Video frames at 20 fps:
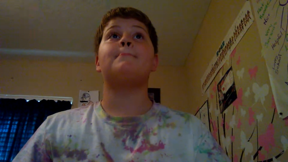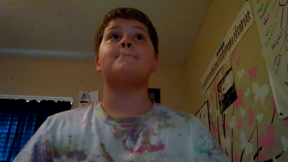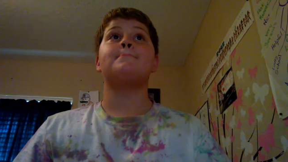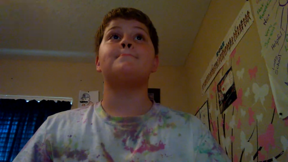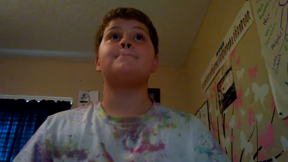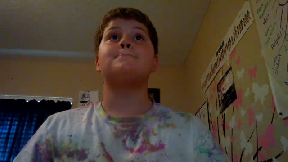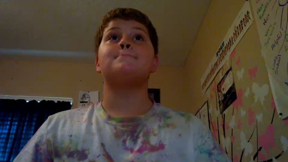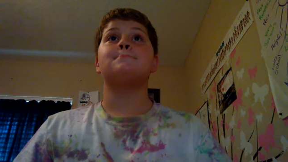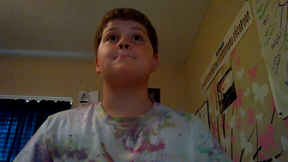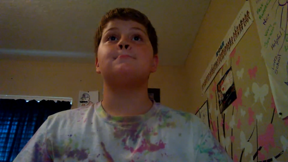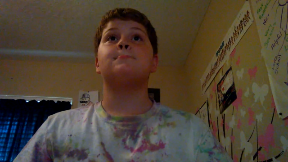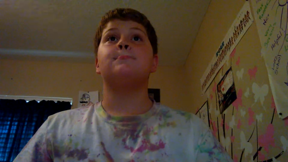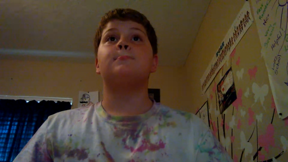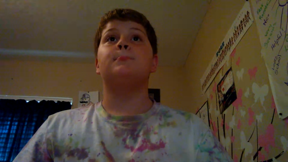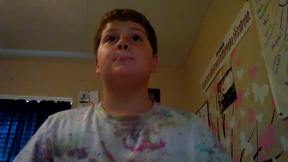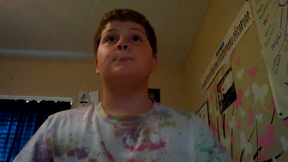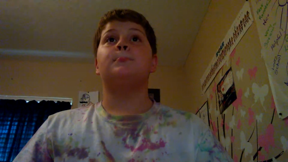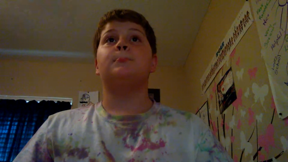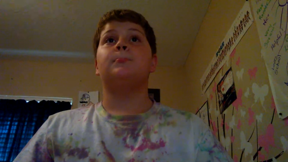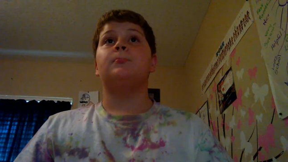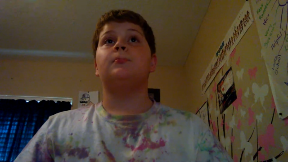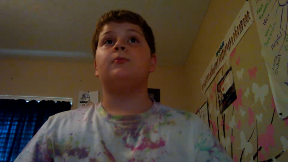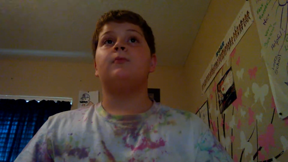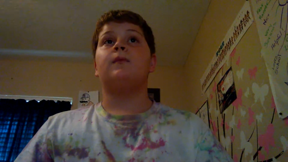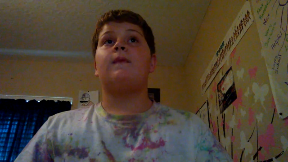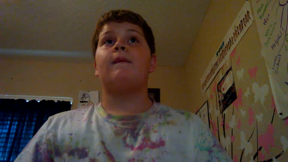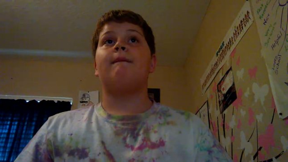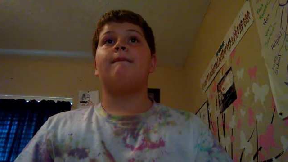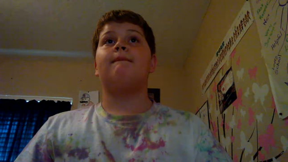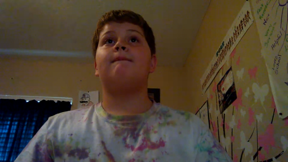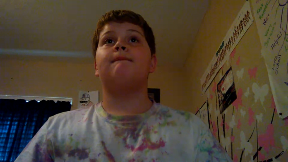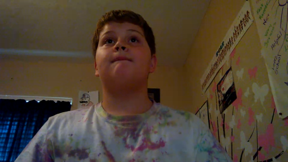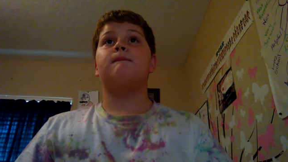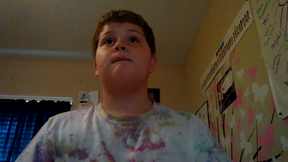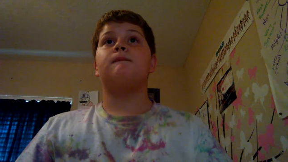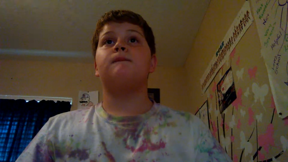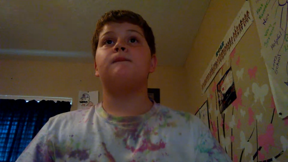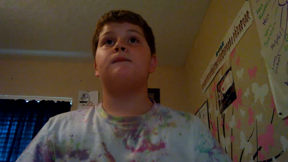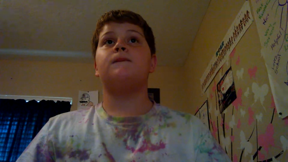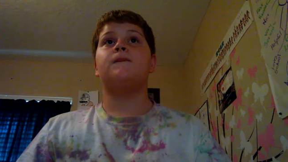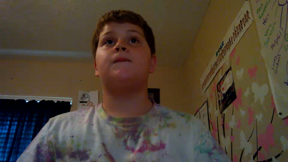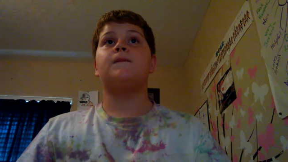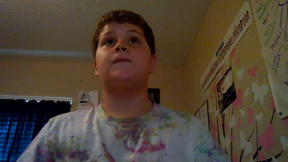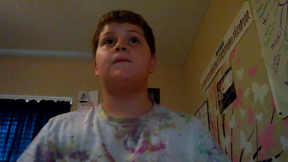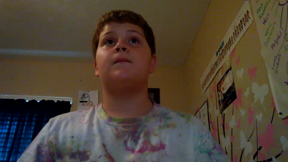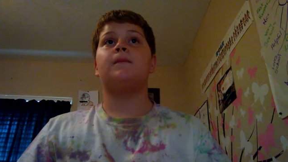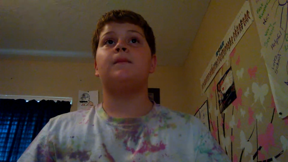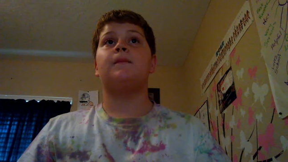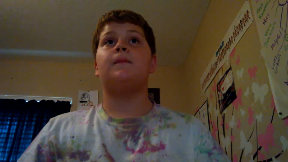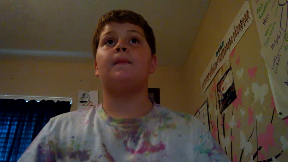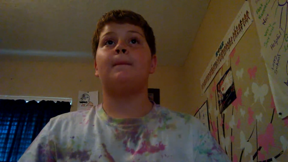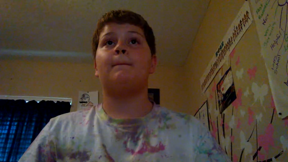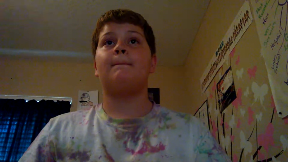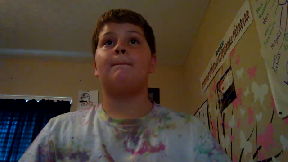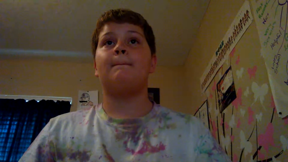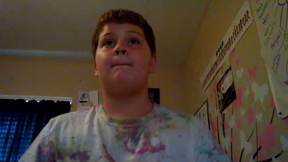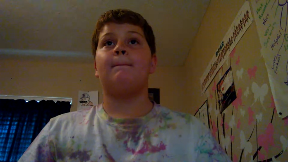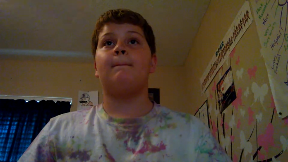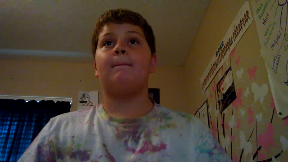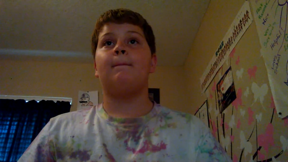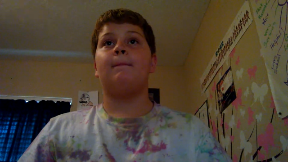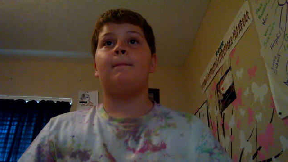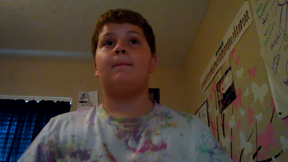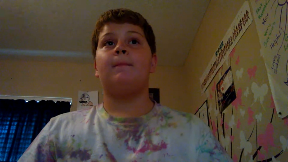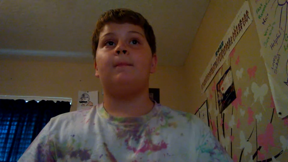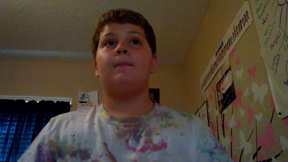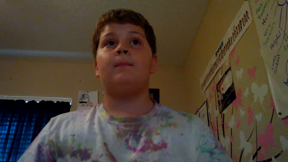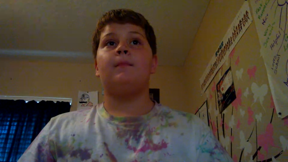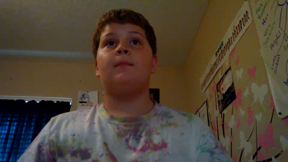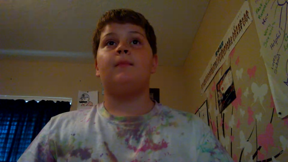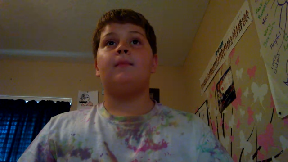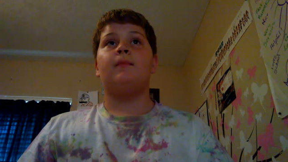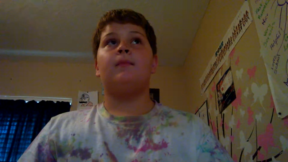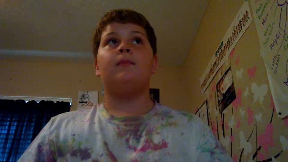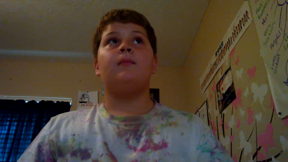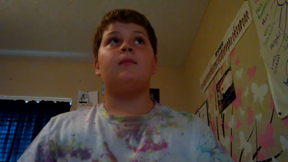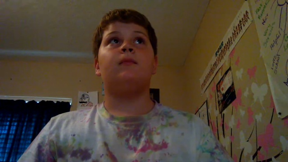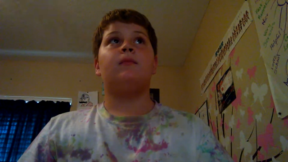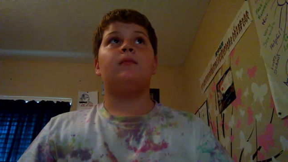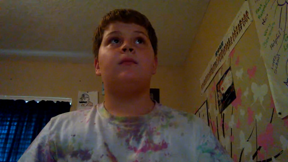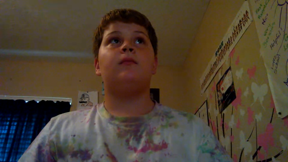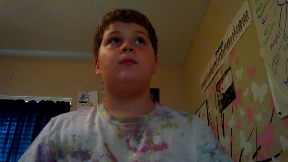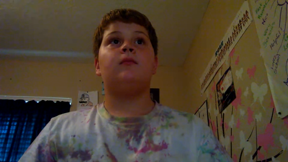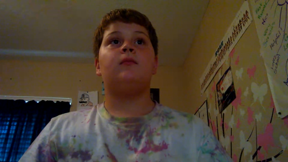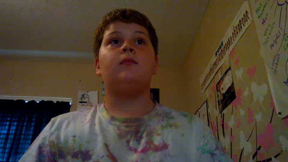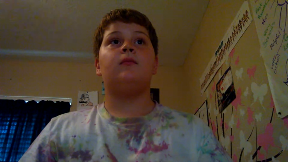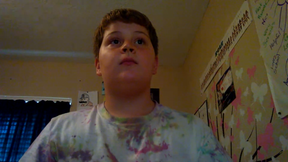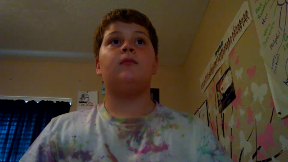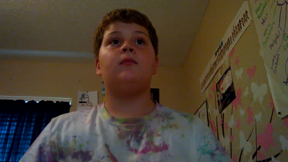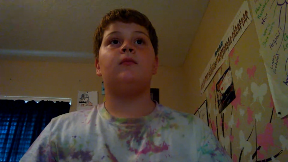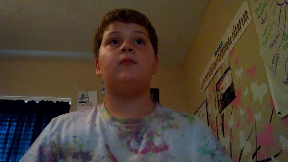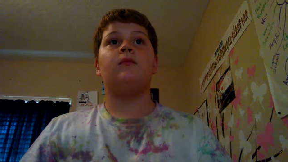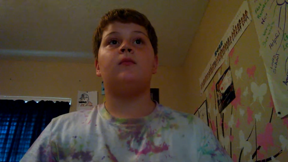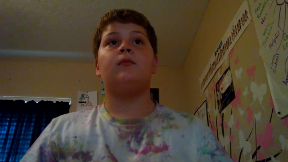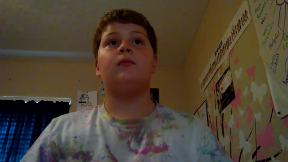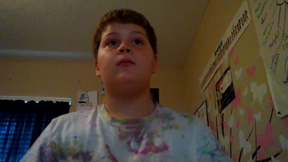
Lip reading: [no speech]